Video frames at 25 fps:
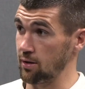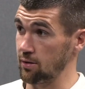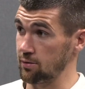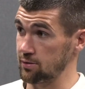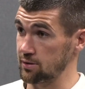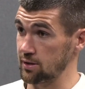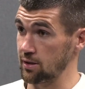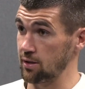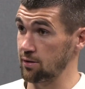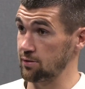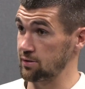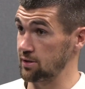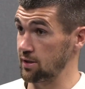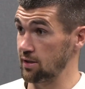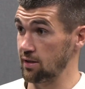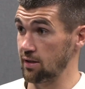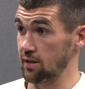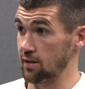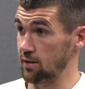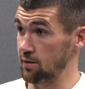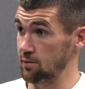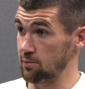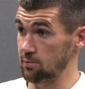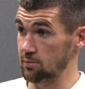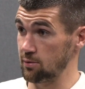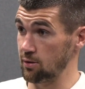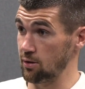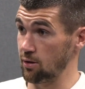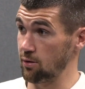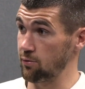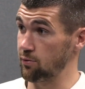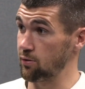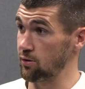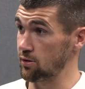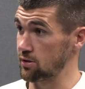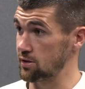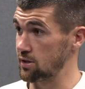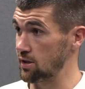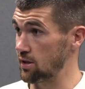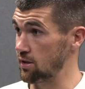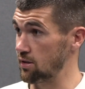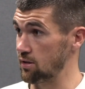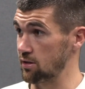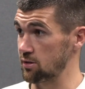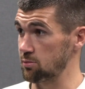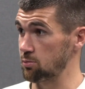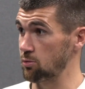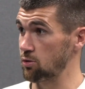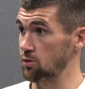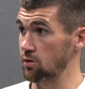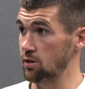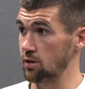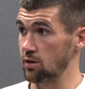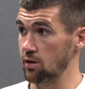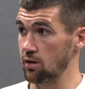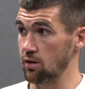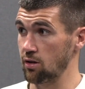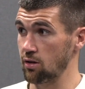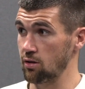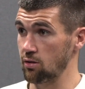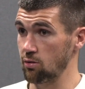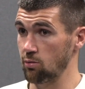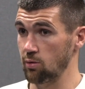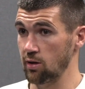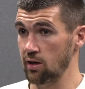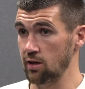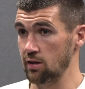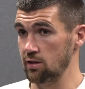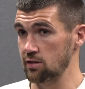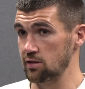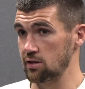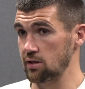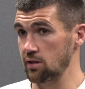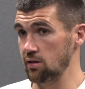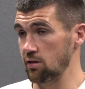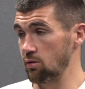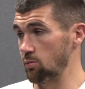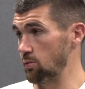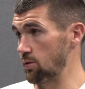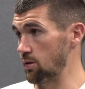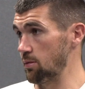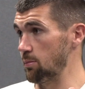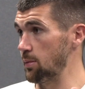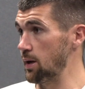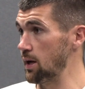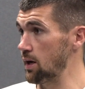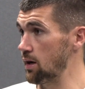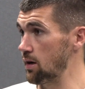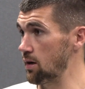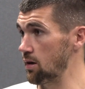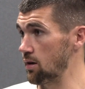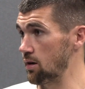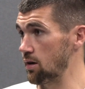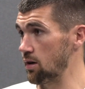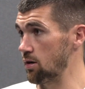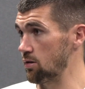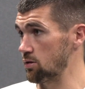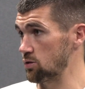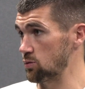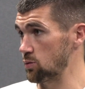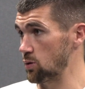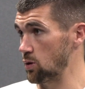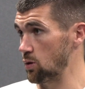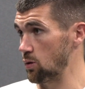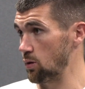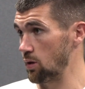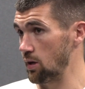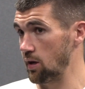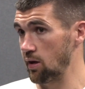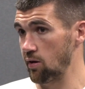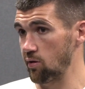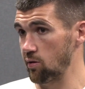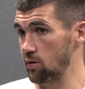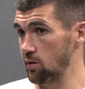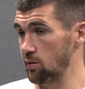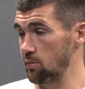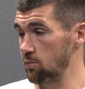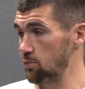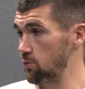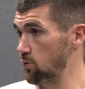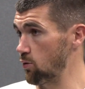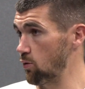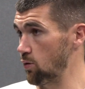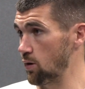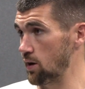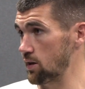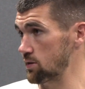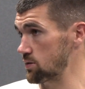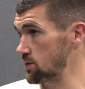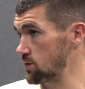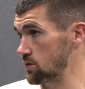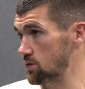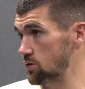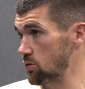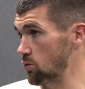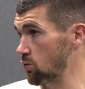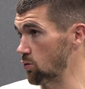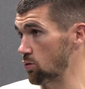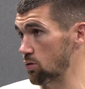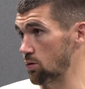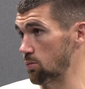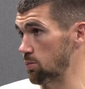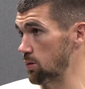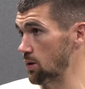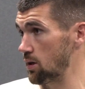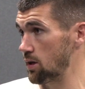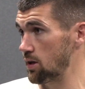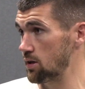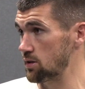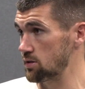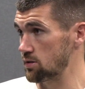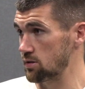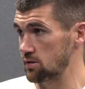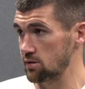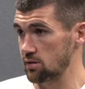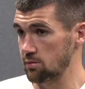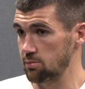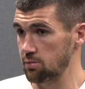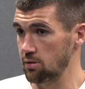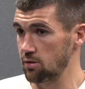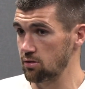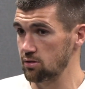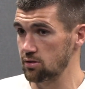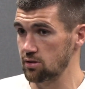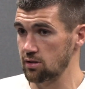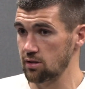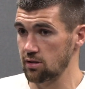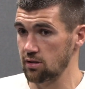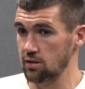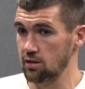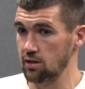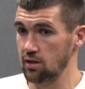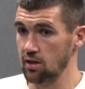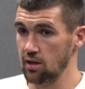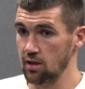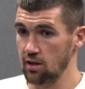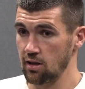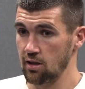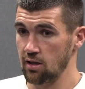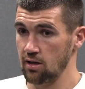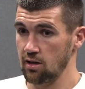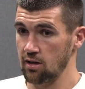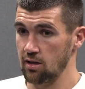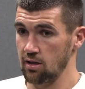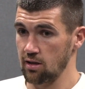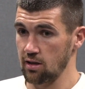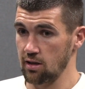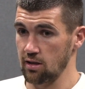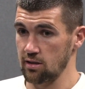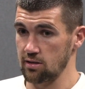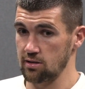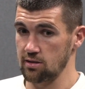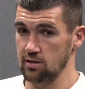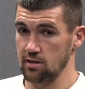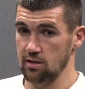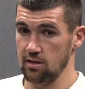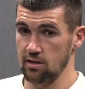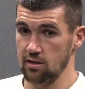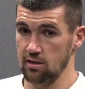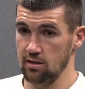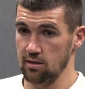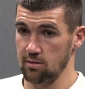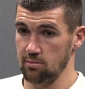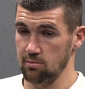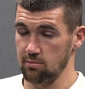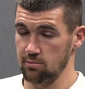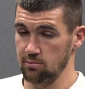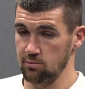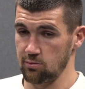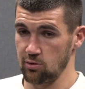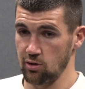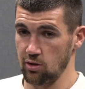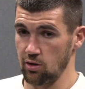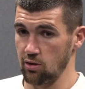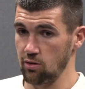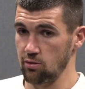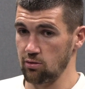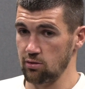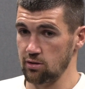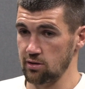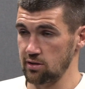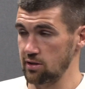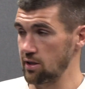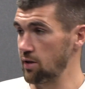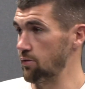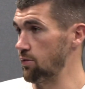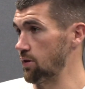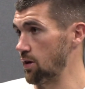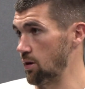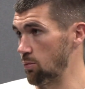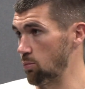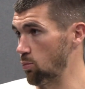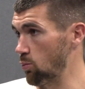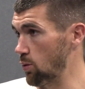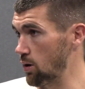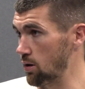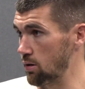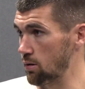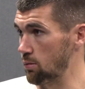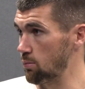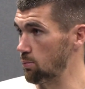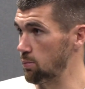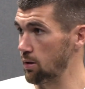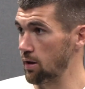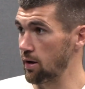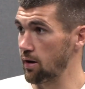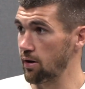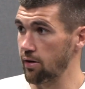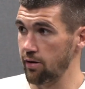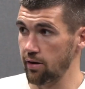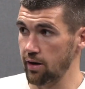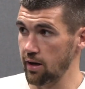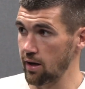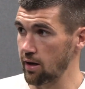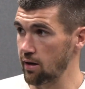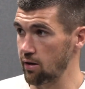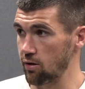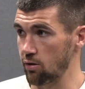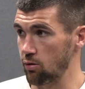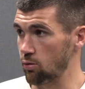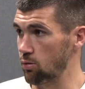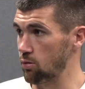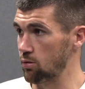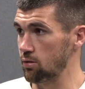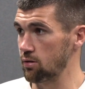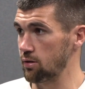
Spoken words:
I've seen that, you know, firsthand this morning. You know, the way he's yeah. dealing with the media now as well, allowing them full access to all the players as opposed to, I guess, you know, just giving him one player a day or,